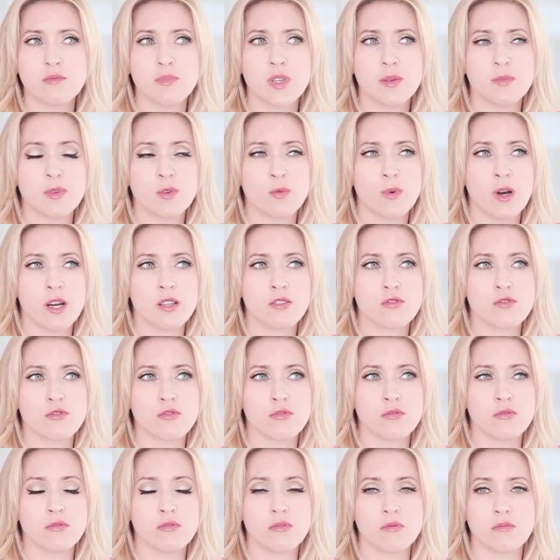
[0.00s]
maybe
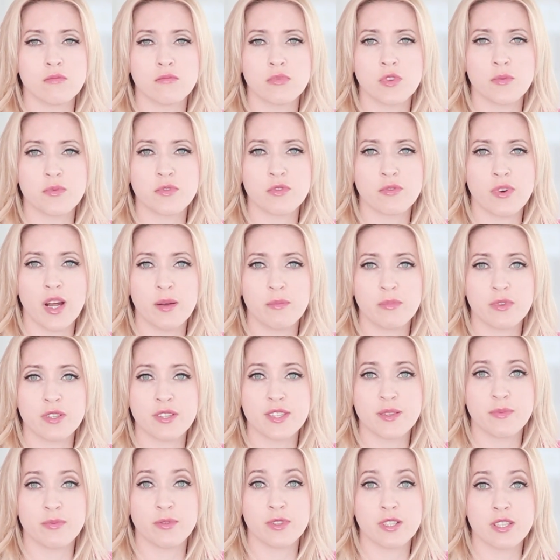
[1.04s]
1-2
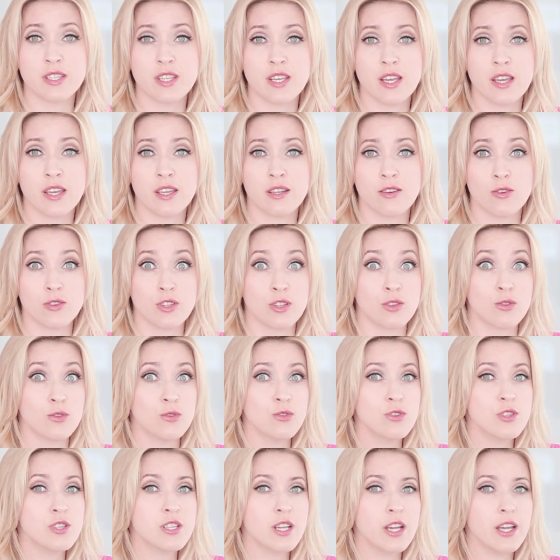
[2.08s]
subscribers per day on a
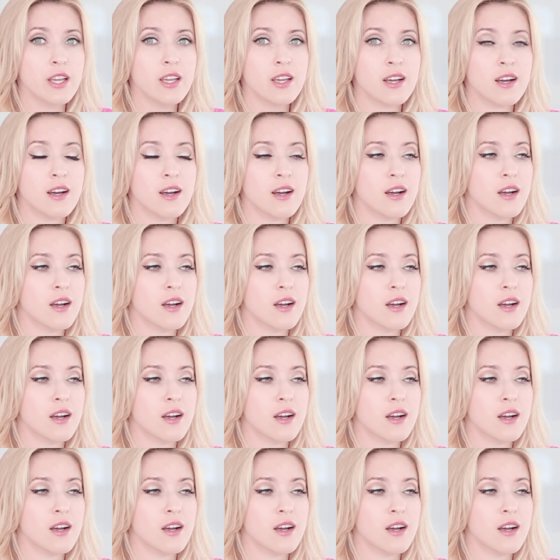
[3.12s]
good day.